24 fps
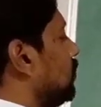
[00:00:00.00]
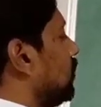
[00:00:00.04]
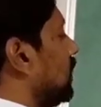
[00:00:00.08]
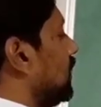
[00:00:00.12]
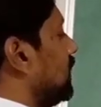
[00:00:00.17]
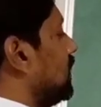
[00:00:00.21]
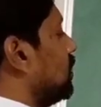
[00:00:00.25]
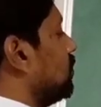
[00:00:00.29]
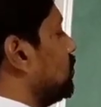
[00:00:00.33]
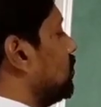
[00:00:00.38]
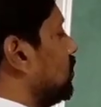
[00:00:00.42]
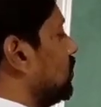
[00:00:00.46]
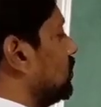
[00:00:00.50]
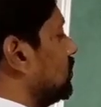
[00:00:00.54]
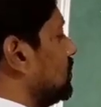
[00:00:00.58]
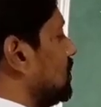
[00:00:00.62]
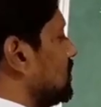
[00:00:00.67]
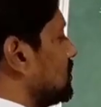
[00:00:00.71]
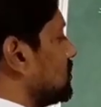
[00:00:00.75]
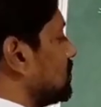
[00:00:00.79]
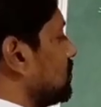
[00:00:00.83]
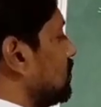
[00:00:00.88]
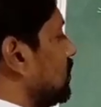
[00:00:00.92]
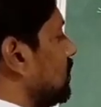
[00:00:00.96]
read about
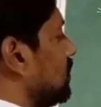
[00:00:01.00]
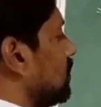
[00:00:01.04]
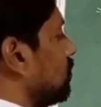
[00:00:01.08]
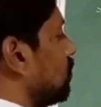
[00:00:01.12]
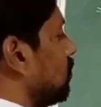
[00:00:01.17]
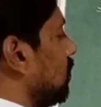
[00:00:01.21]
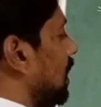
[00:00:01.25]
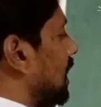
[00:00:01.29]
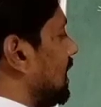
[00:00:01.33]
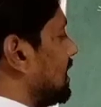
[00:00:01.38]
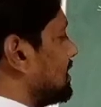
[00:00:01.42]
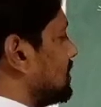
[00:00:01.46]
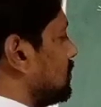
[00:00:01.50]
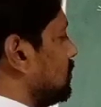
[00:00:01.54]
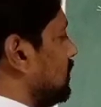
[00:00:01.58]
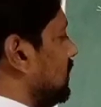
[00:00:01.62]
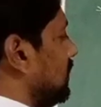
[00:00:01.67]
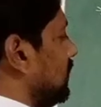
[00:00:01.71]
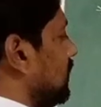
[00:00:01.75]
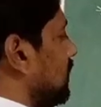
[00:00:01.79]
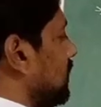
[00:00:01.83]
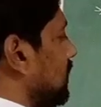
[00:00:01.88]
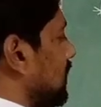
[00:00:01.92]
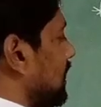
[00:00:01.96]
this word
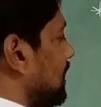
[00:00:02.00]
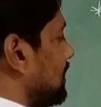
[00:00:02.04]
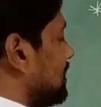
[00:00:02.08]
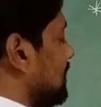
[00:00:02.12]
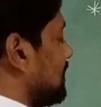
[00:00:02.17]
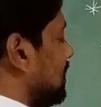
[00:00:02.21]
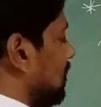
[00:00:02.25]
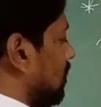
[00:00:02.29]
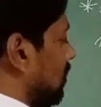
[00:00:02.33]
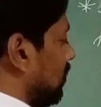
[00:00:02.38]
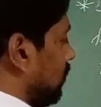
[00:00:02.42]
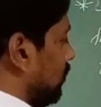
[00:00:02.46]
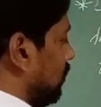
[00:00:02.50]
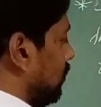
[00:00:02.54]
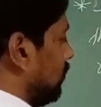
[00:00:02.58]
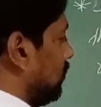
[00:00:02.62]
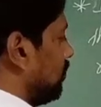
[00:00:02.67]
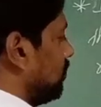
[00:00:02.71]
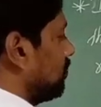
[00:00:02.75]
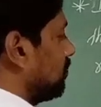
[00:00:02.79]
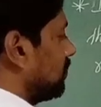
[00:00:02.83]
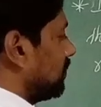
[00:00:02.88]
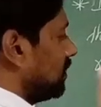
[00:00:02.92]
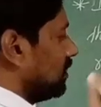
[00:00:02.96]
plasmid, yes or no?
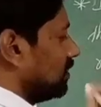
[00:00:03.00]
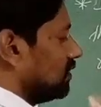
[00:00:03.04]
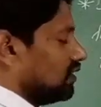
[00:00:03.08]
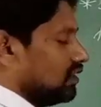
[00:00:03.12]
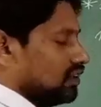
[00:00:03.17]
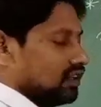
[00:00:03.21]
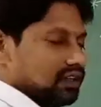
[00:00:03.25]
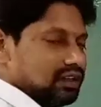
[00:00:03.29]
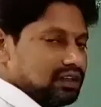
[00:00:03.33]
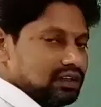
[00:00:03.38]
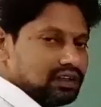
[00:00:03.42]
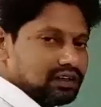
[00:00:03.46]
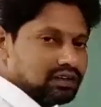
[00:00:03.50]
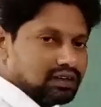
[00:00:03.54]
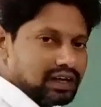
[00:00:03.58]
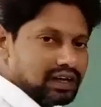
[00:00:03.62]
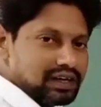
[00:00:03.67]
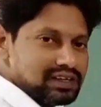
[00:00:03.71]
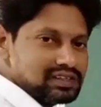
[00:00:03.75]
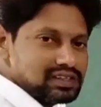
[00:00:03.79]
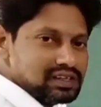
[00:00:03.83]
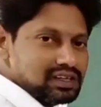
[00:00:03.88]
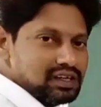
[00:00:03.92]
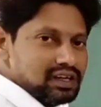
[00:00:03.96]

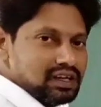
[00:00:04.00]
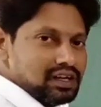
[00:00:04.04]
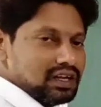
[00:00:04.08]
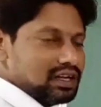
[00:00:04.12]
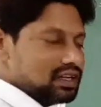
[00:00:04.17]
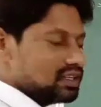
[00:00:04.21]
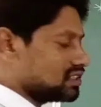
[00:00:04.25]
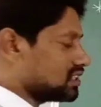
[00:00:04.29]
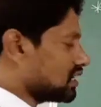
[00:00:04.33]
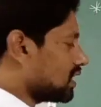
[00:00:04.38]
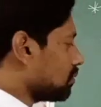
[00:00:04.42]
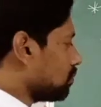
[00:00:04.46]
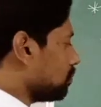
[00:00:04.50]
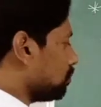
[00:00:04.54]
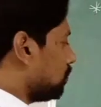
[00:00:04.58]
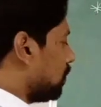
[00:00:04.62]
Right? Sir,